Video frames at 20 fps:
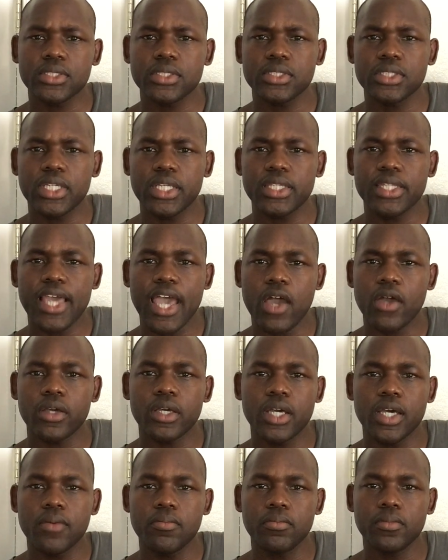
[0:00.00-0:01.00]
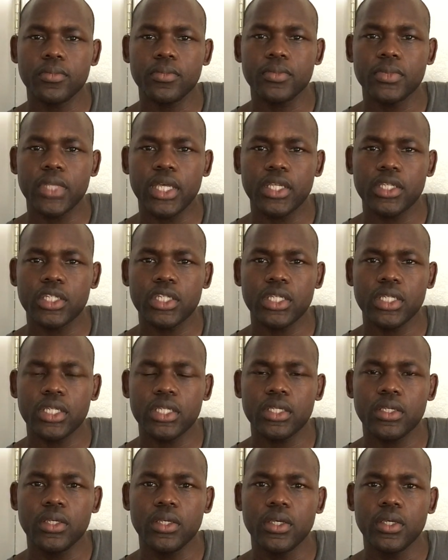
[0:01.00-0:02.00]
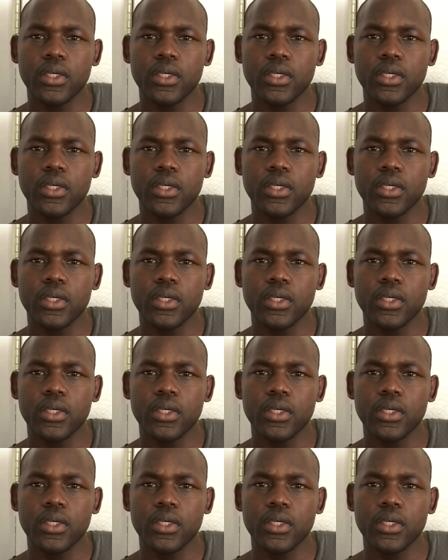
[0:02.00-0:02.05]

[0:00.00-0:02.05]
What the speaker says: to get the outcome that she